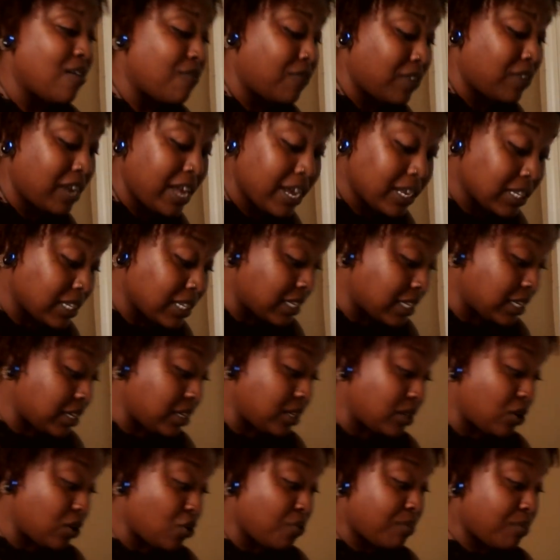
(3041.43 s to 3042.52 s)
Next, you
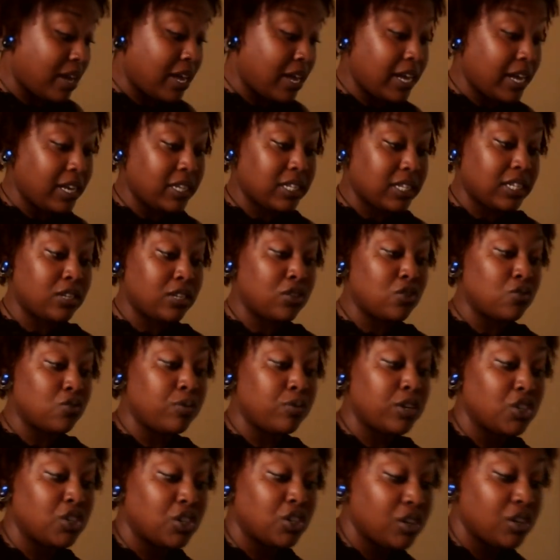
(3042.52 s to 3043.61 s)
know my exes and
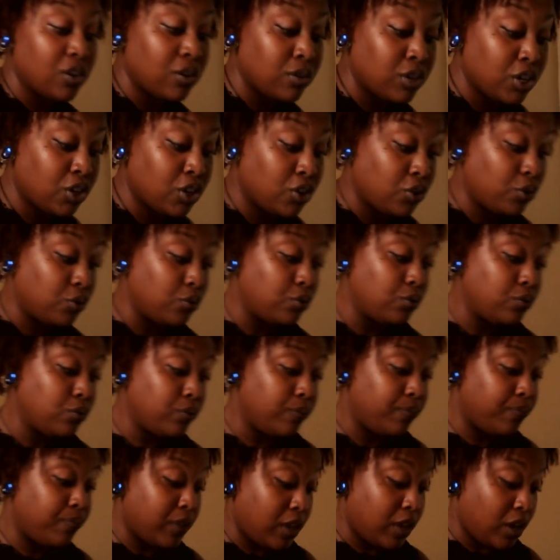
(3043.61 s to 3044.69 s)
what you're going to do
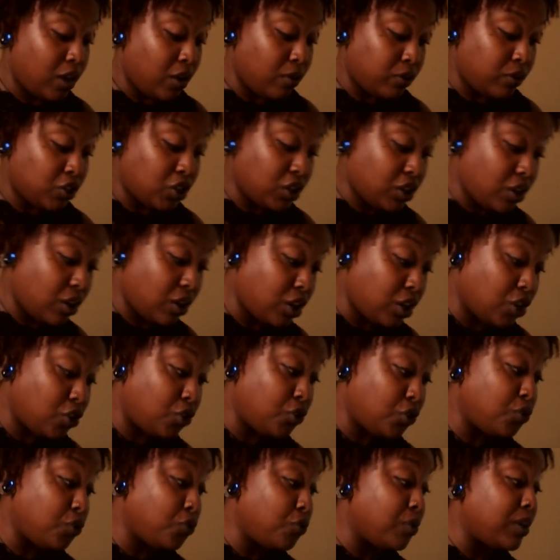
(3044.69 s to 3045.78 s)
you're gonna do
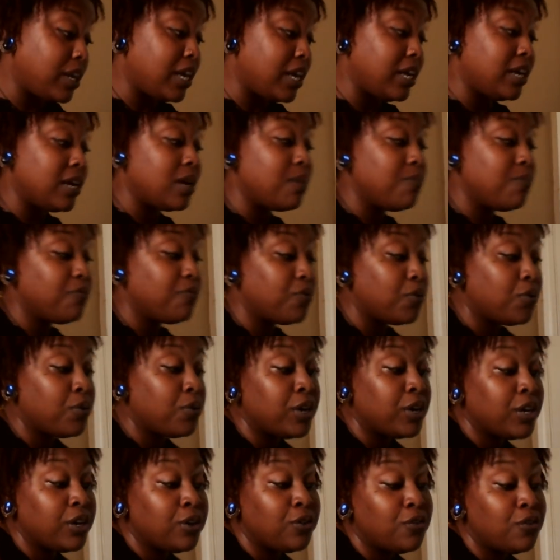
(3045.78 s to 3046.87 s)
when they come for
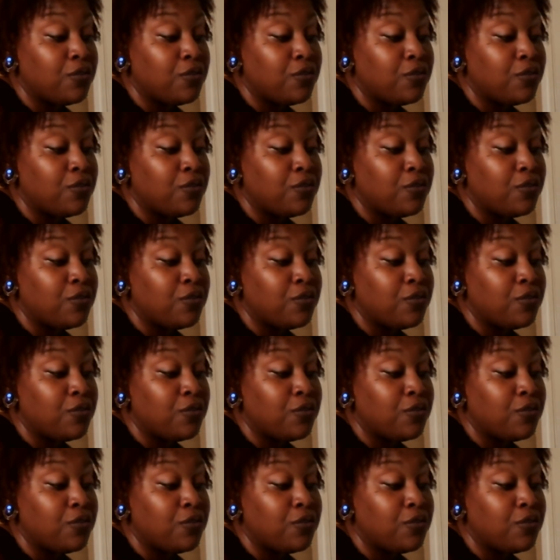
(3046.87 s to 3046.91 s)
you.